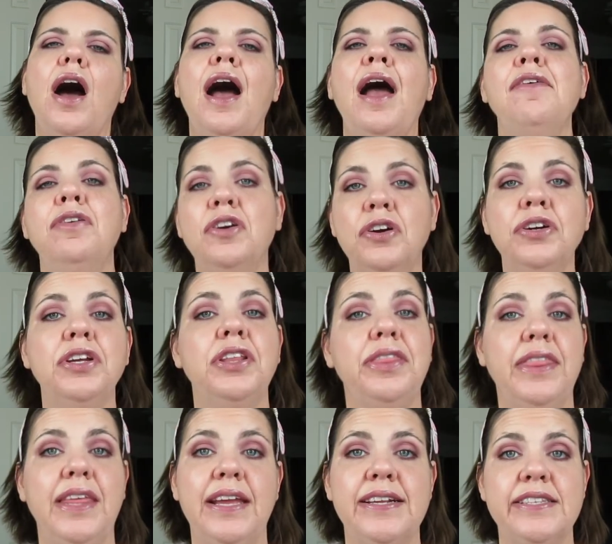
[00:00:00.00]
I've heard
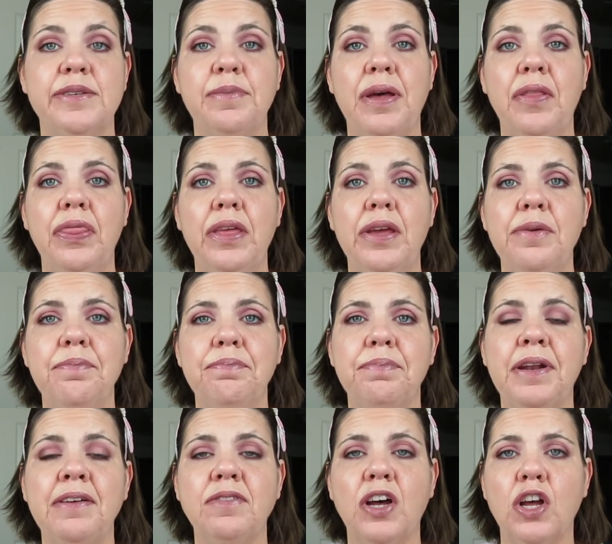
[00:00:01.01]
good things about them,
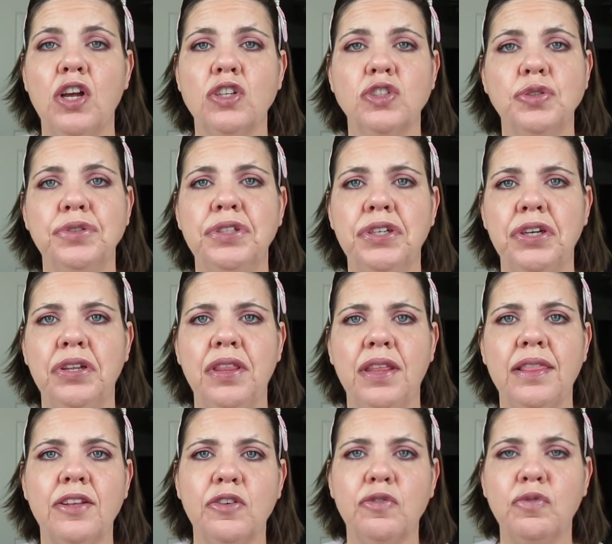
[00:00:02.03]
but I've also heard
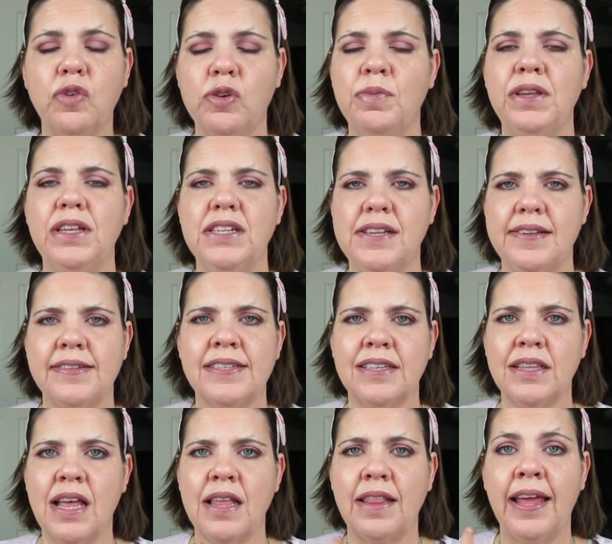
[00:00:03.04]
that their formula is a
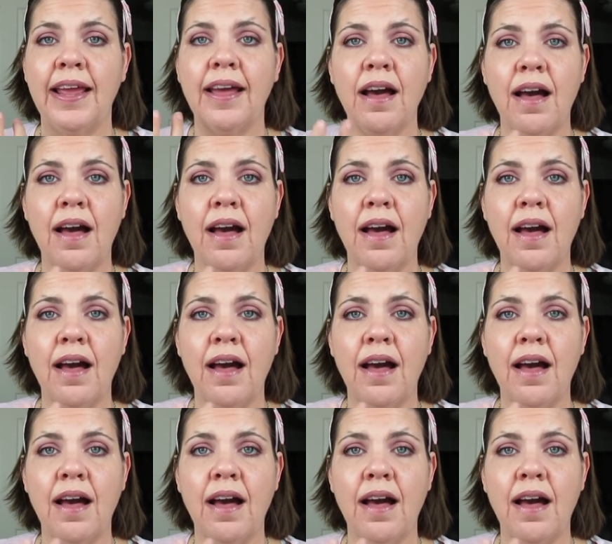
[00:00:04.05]
lot like